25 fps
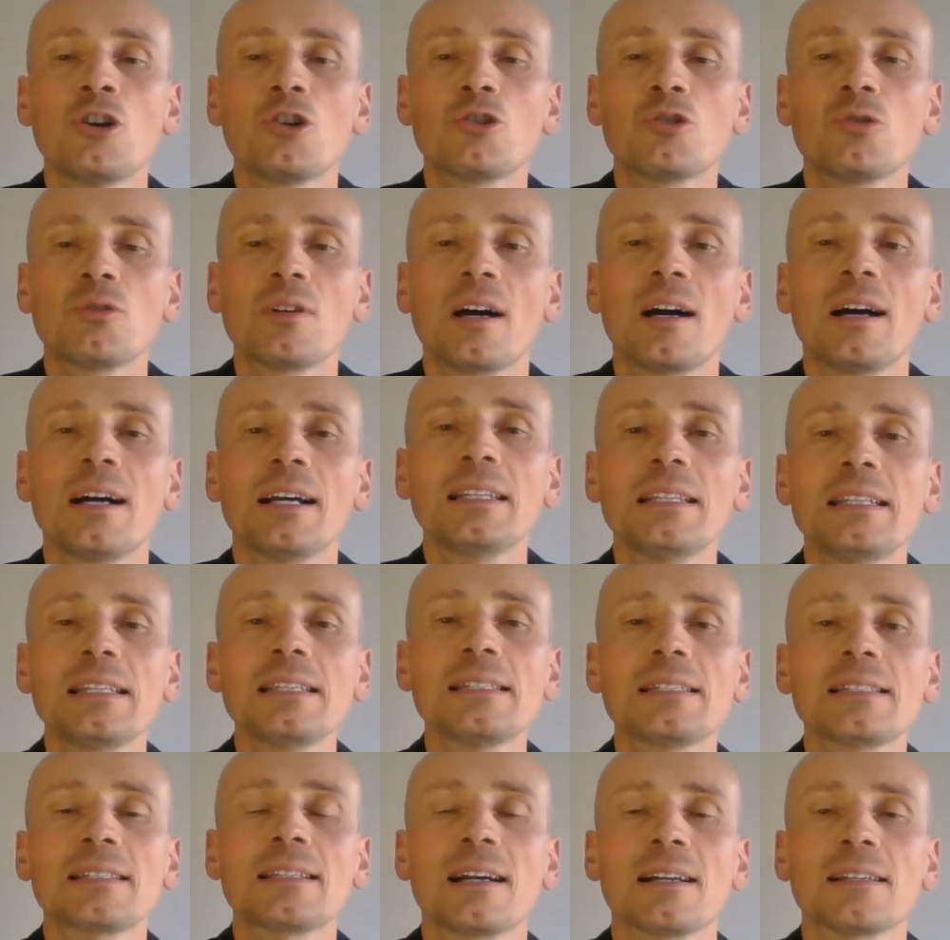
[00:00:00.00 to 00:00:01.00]
Should I
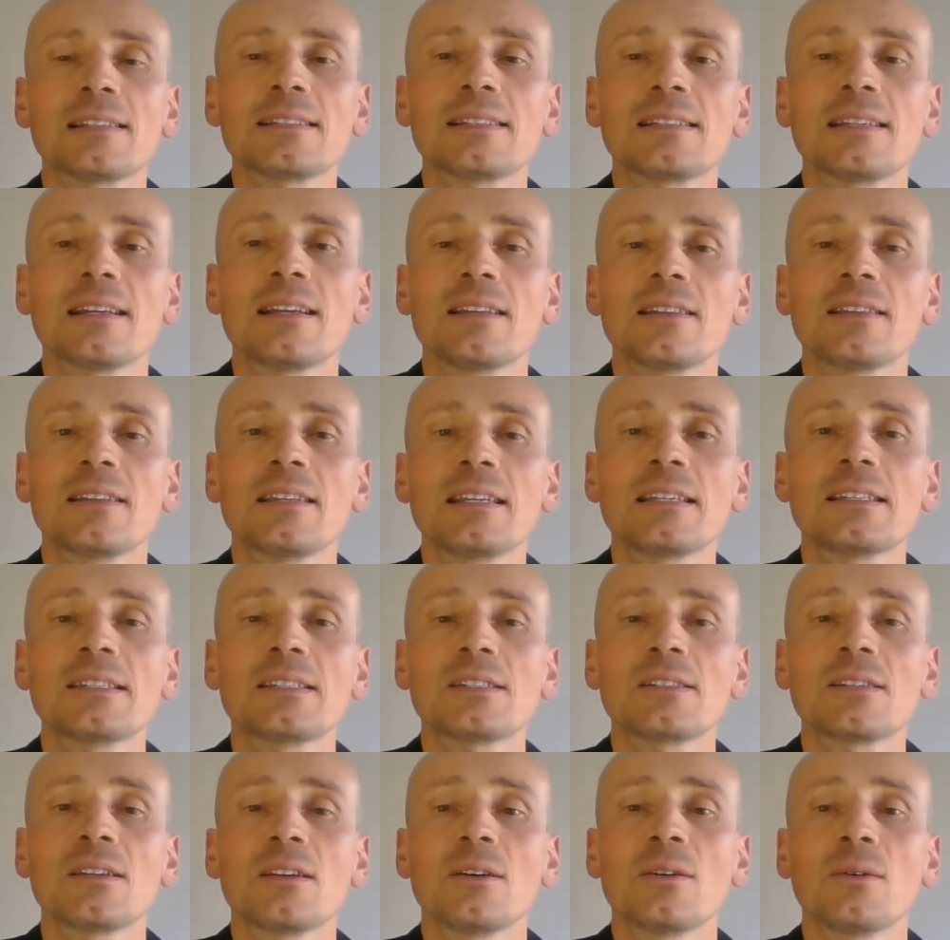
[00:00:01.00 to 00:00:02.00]
discuss
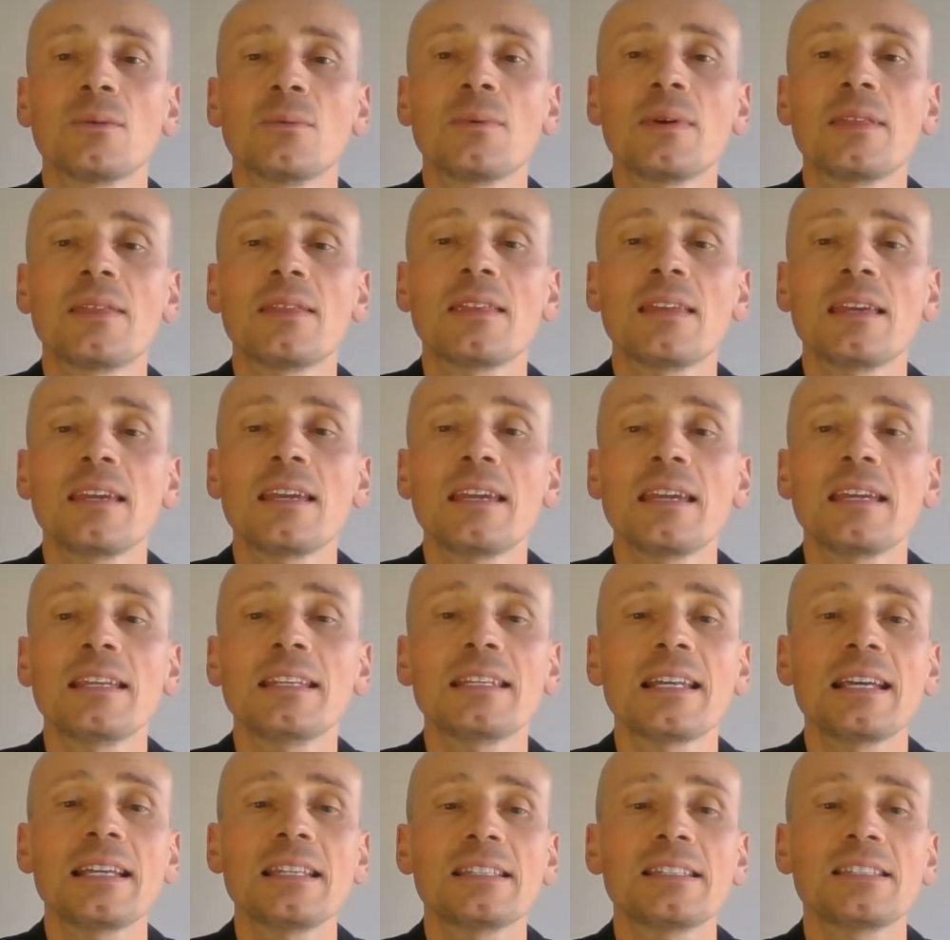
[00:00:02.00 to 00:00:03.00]
this with the
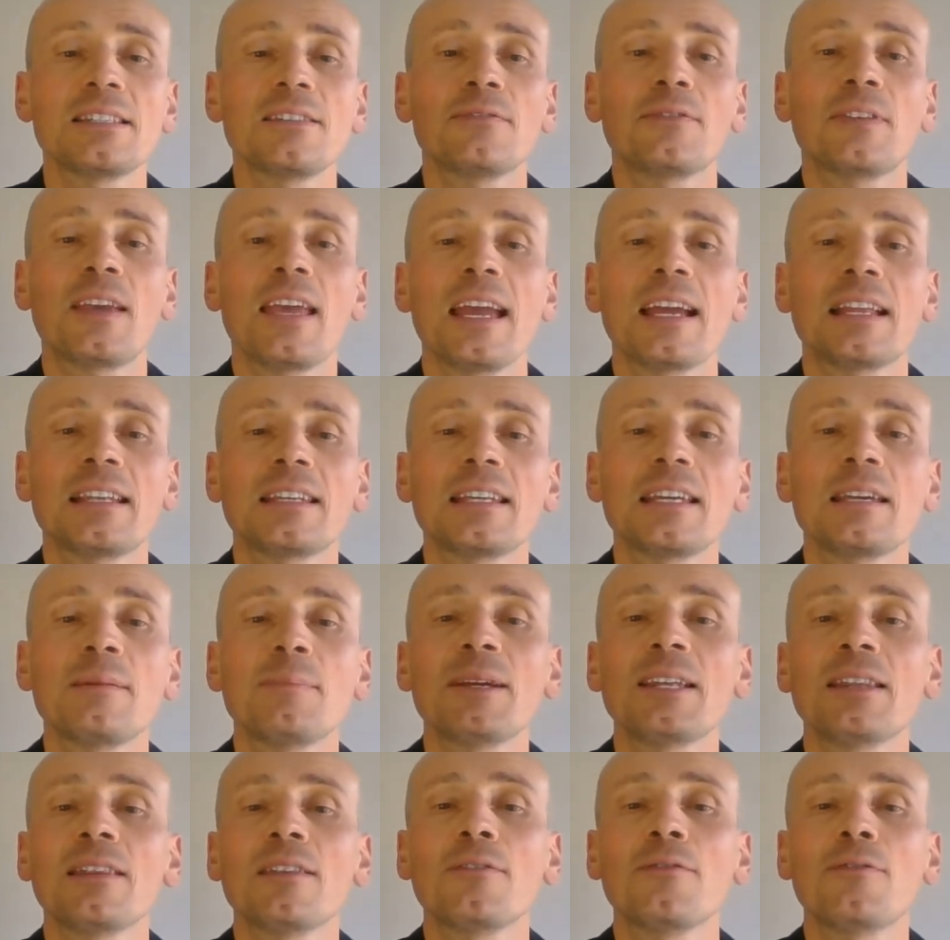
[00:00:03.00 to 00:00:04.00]
intensive care team
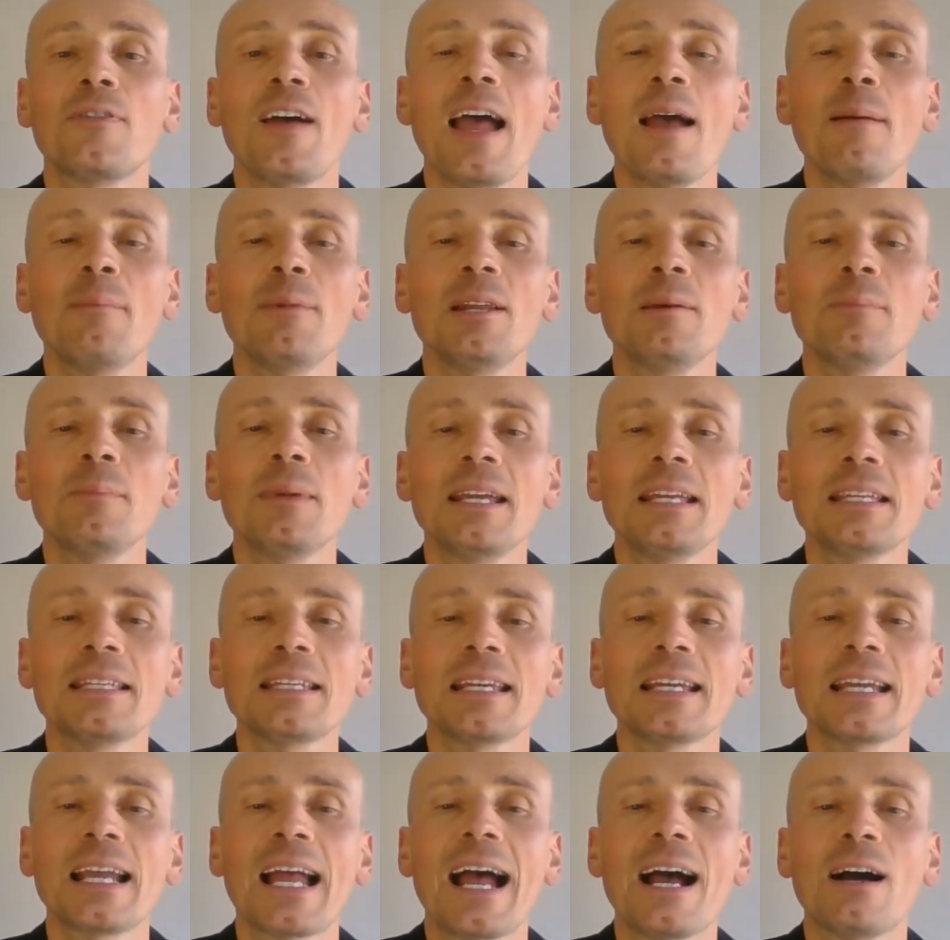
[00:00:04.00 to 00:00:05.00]
in the family
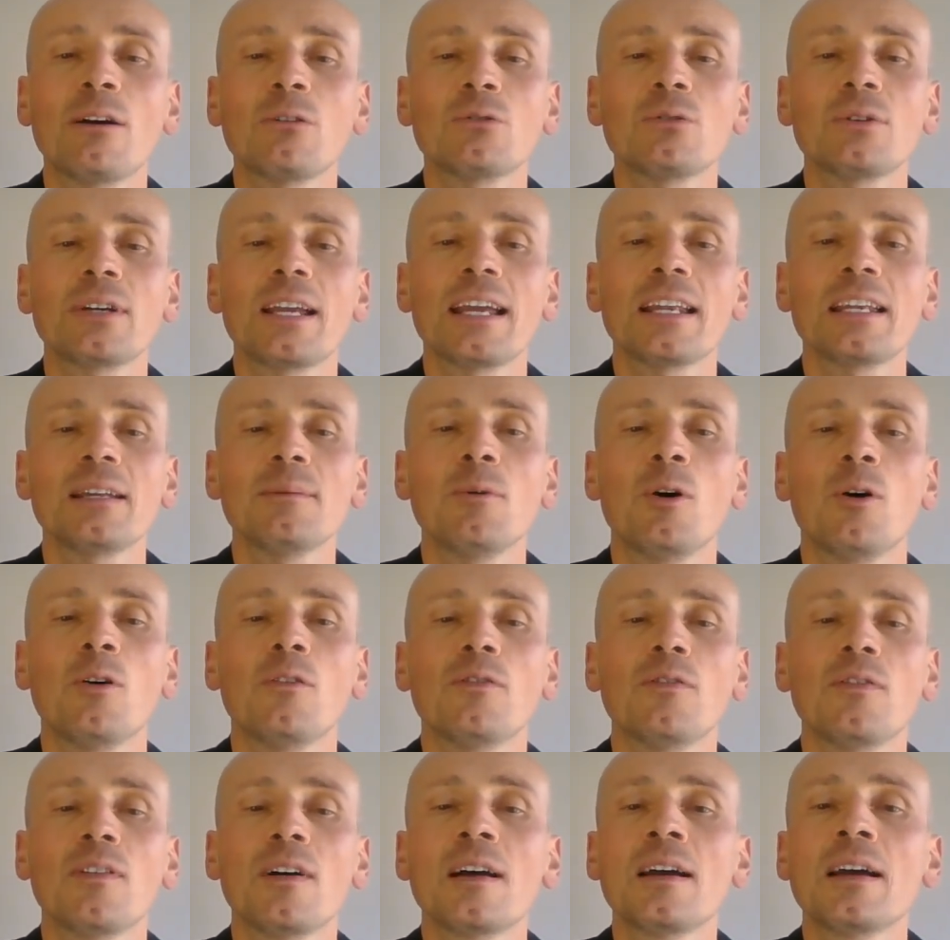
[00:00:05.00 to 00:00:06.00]
meeting, how to get him off
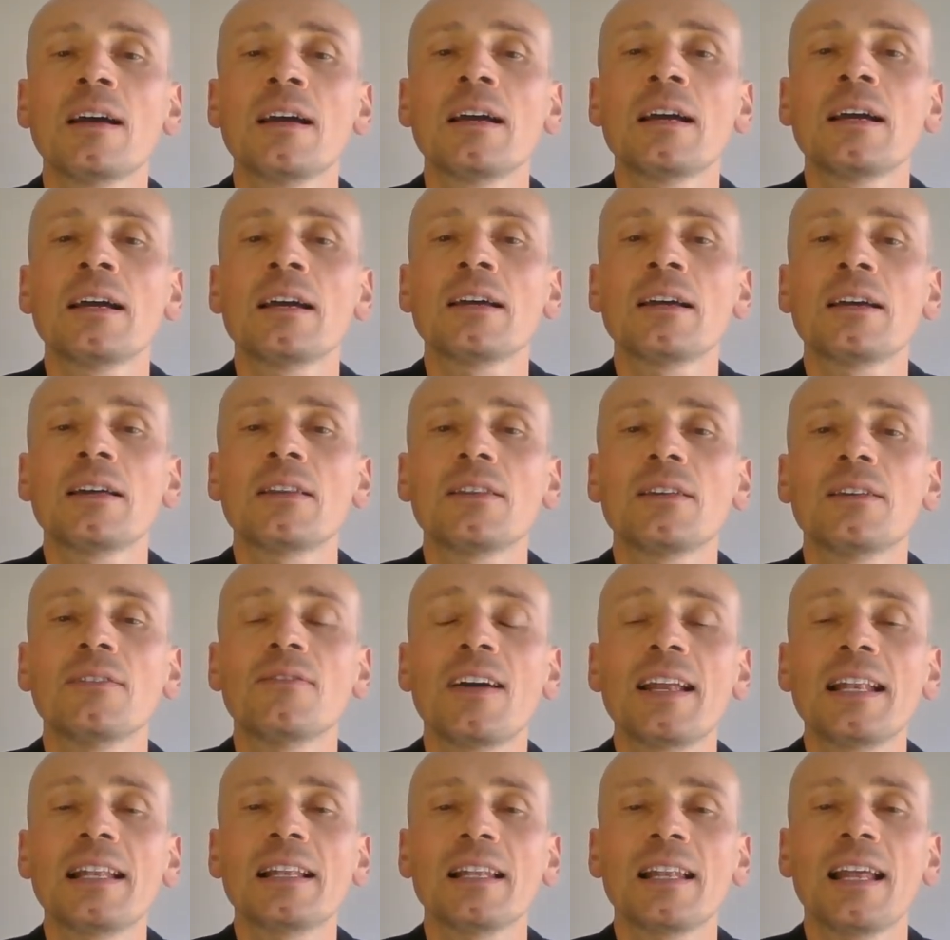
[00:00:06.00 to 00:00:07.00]
the
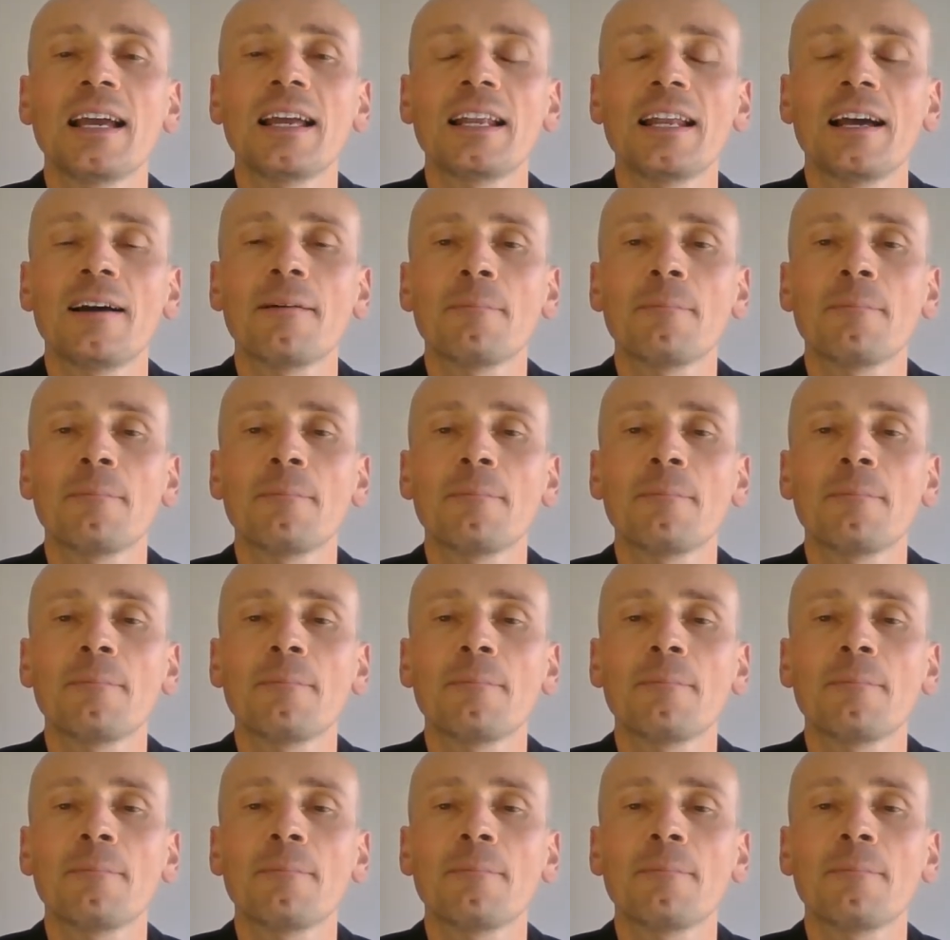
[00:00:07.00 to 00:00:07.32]
ventilator?